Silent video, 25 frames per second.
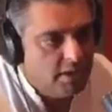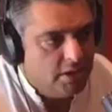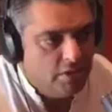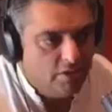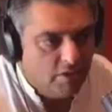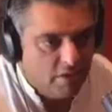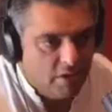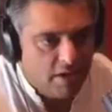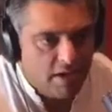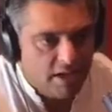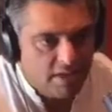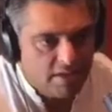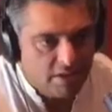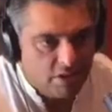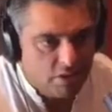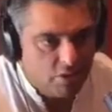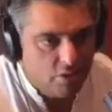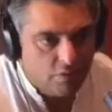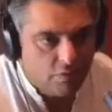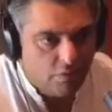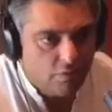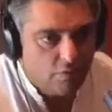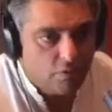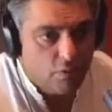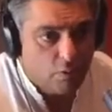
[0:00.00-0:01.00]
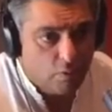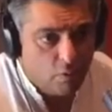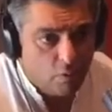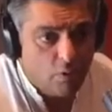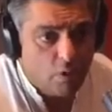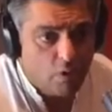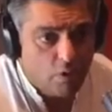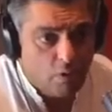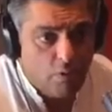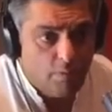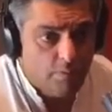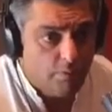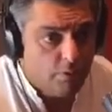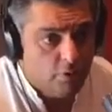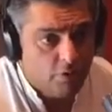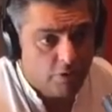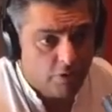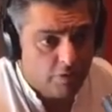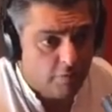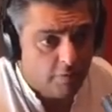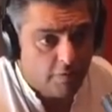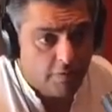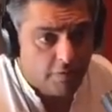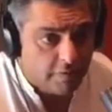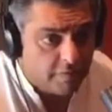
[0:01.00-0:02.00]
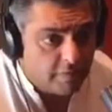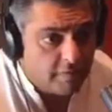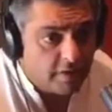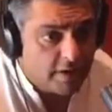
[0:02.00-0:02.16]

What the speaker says: you realize that you've got to walk home because you've got a